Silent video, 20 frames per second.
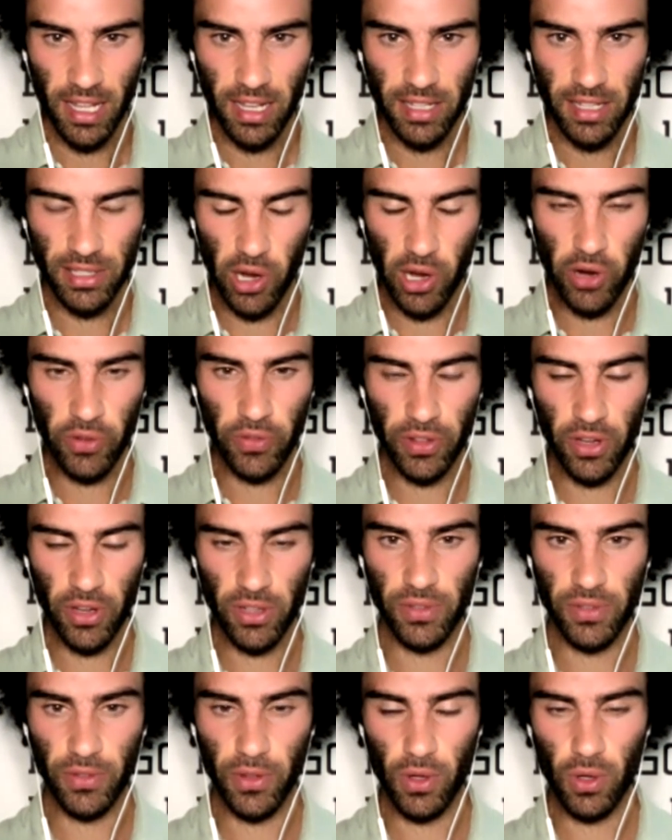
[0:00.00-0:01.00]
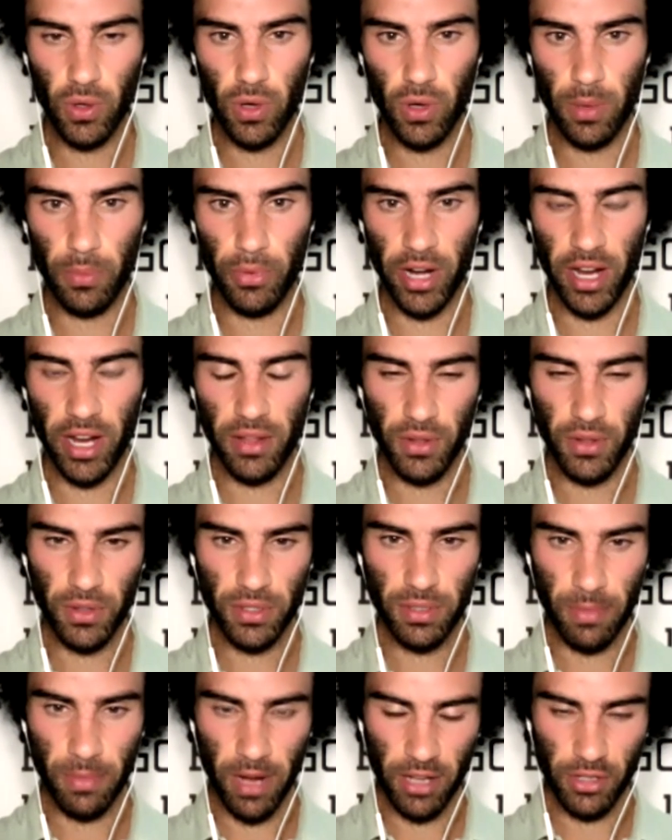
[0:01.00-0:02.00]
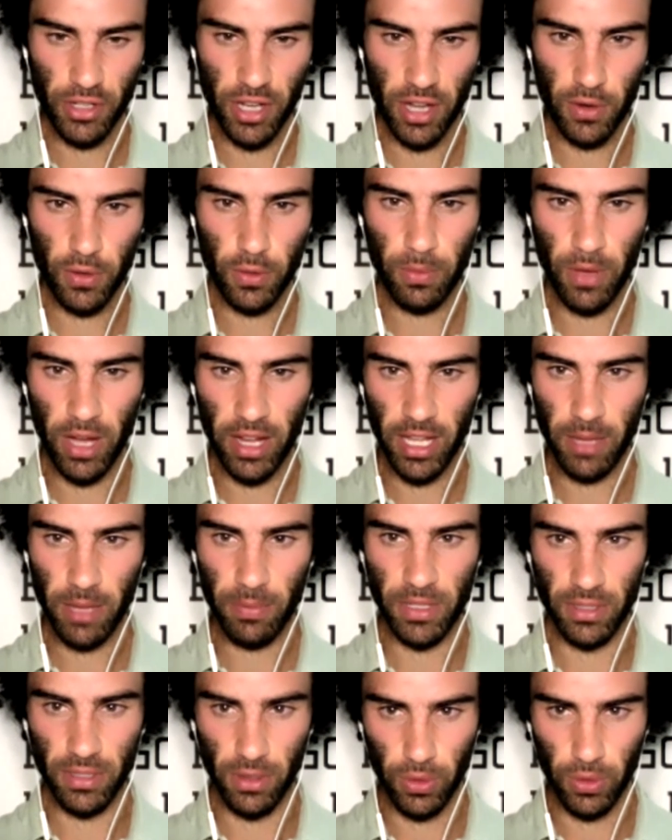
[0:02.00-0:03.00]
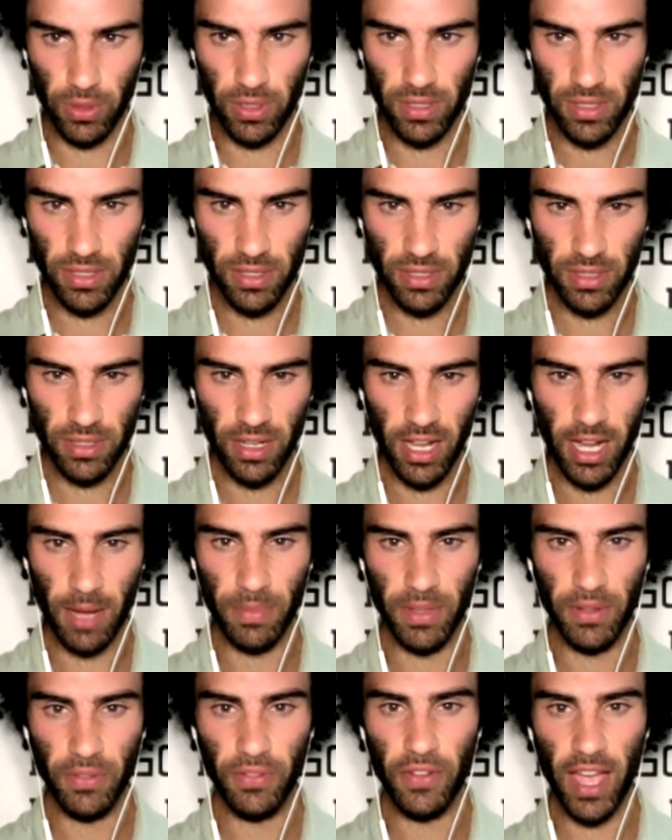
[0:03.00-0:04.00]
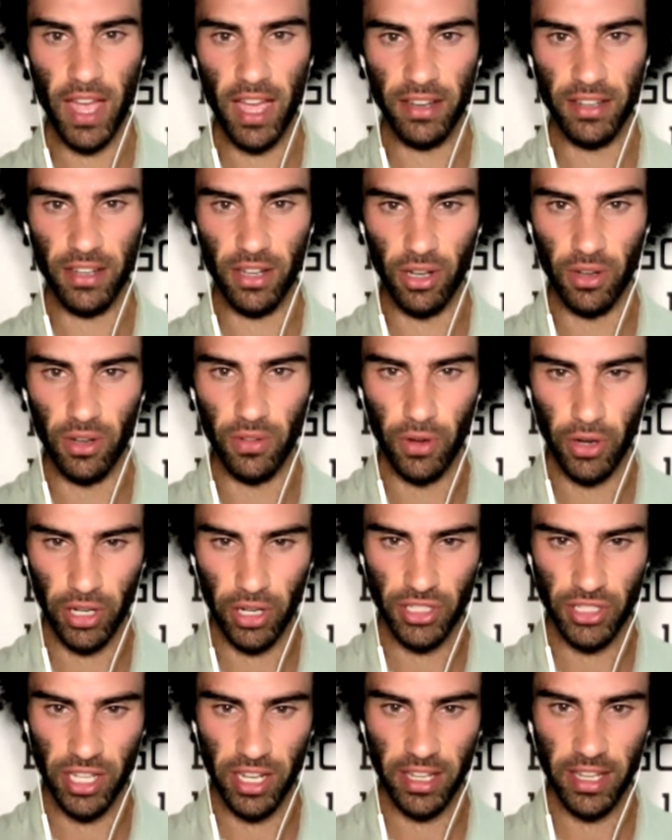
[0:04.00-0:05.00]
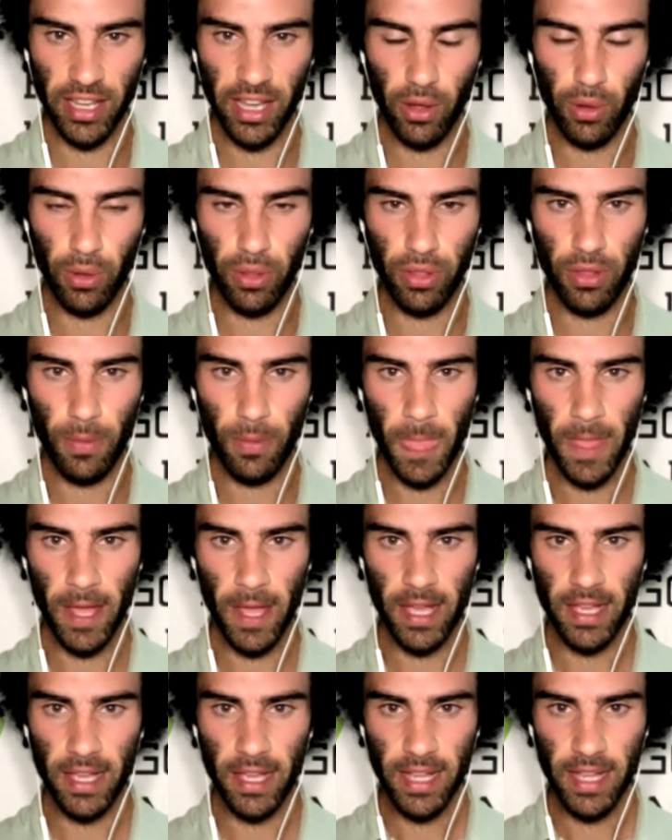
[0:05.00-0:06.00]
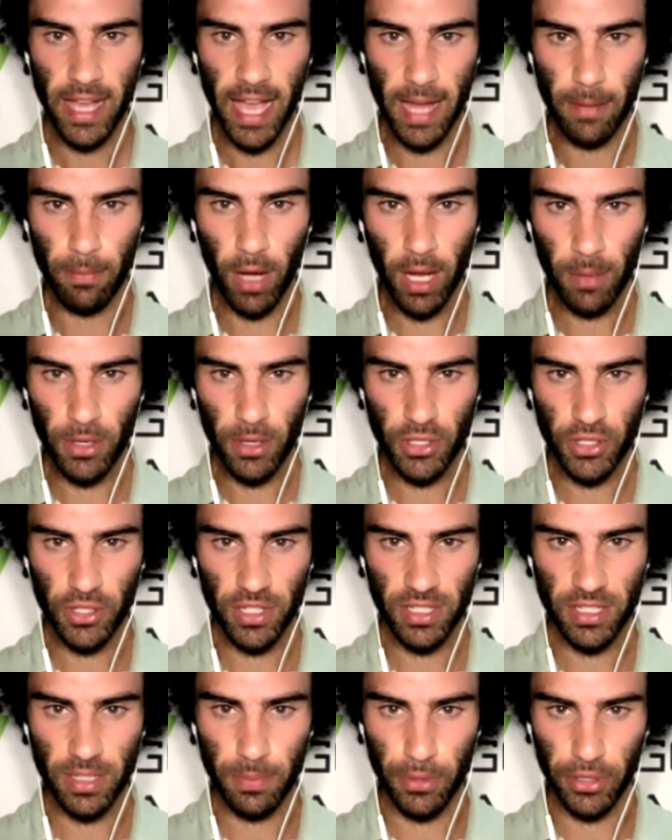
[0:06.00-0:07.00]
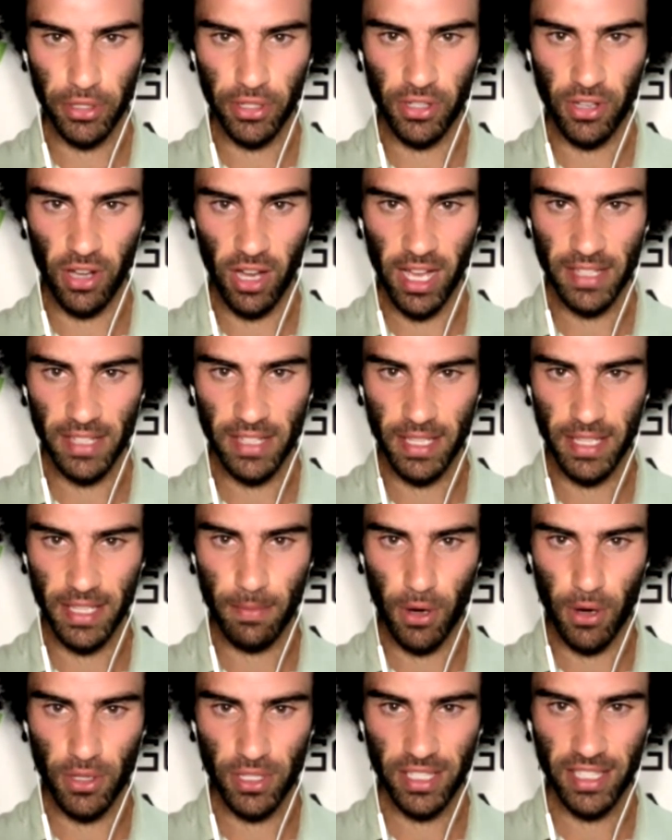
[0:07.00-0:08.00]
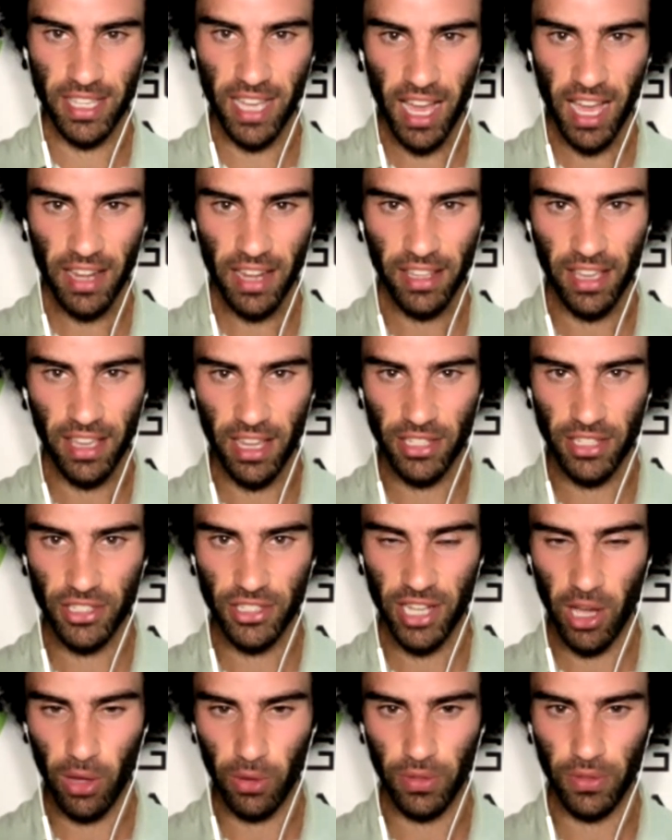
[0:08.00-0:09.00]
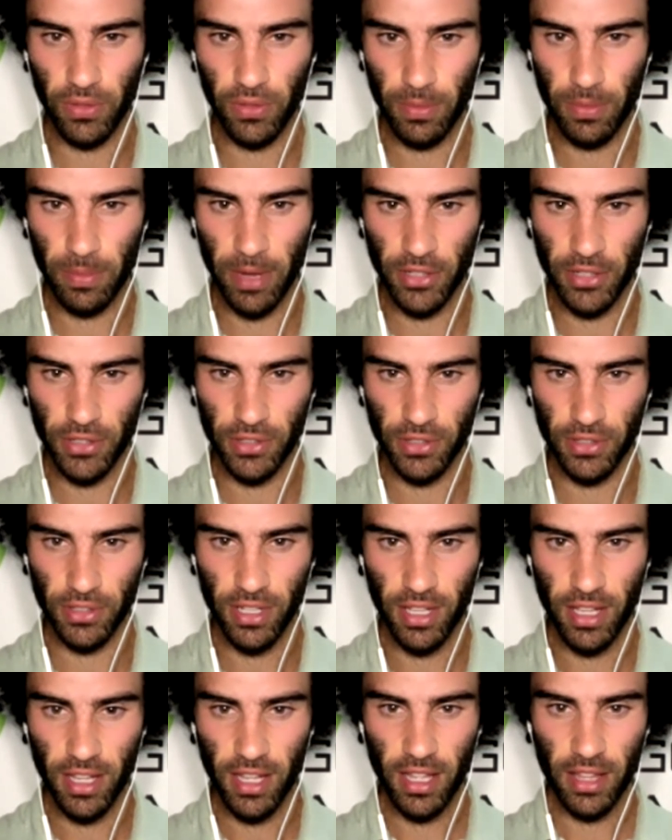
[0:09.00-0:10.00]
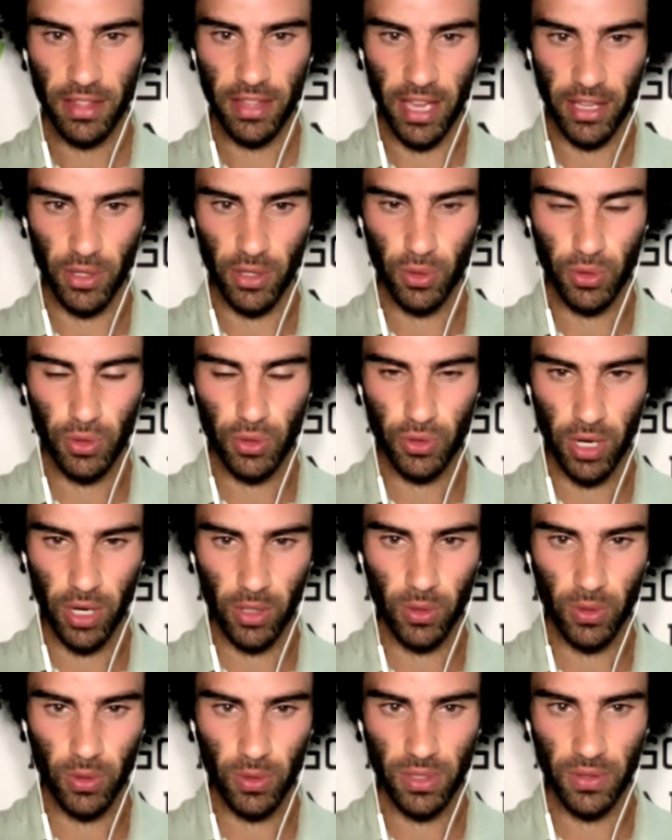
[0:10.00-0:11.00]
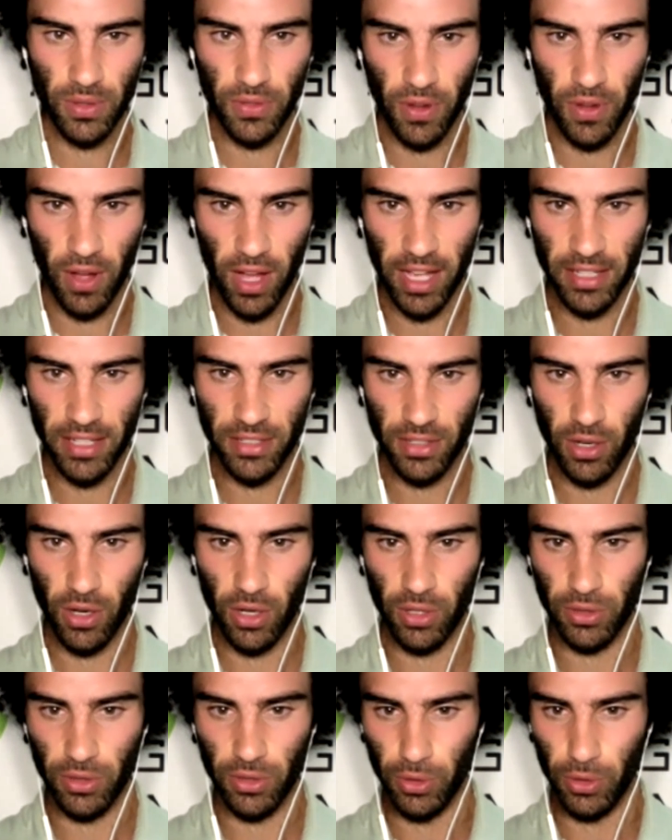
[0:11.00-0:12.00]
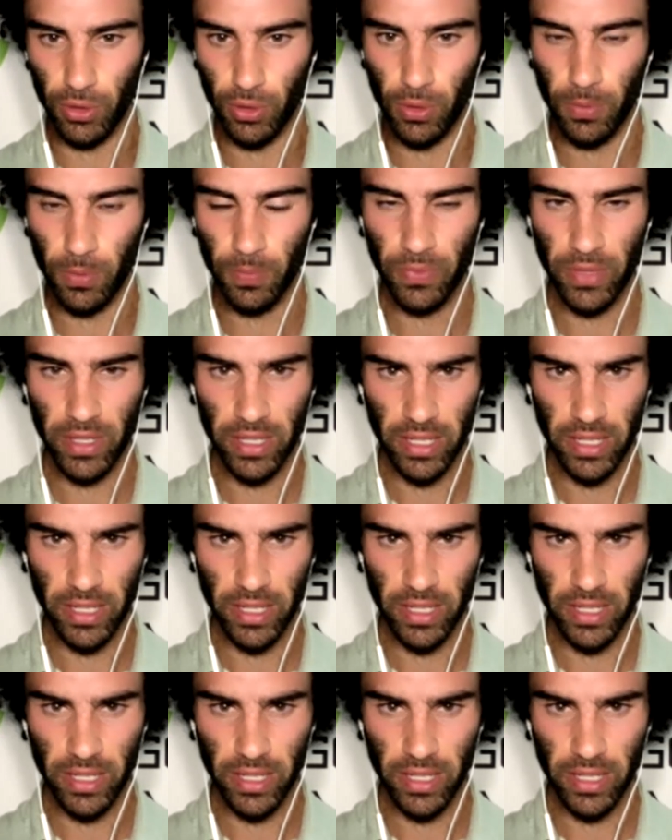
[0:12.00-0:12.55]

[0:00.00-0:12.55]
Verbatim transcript: So for those of you who are brand new to my channel, my name is Lucas. I'm the founder of Ergogenic Health. And my mission is to bring you guys the most cutting-edge health information that you'll struggle to find on Google.